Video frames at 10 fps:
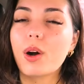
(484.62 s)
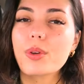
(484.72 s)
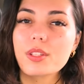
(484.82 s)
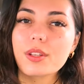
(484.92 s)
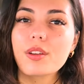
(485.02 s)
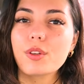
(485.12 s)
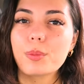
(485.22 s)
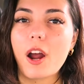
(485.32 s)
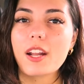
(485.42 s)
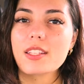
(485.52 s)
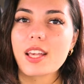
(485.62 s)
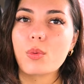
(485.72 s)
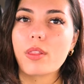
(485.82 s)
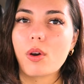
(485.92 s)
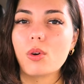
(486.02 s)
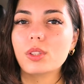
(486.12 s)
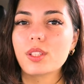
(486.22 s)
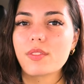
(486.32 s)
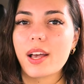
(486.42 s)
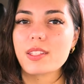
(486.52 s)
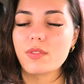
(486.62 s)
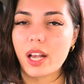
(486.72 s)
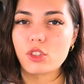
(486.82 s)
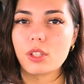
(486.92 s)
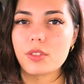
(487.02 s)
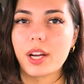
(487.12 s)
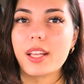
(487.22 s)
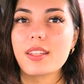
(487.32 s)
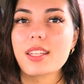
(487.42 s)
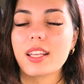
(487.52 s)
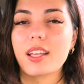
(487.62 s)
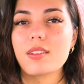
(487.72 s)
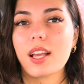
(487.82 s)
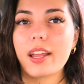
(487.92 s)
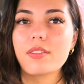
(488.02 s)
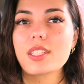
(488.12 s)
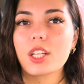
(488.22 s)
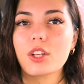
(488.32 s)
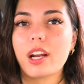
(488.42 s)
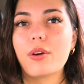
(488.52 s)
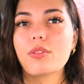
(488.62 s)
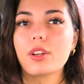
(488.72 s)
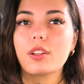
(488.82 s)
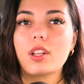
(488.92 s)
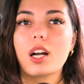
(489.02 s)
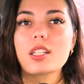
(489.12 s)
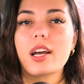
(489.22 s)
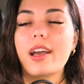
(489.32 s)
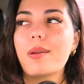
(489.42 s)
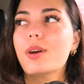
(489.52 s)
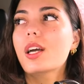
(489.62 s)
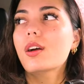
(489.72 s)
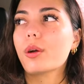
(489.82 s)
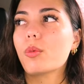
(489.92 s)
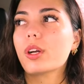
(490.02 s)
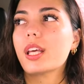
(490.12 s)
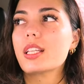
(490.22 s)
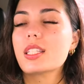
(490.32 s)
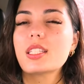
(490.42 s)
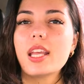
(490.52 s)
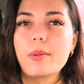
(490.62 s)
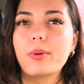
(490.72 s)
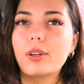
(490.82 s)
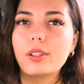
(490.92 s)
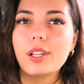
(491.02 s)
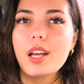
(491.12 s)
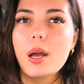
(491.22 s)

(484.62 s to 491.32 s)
always looking for products that withhold fast fashion trends and can kind of stick around for a long time for a more like staple,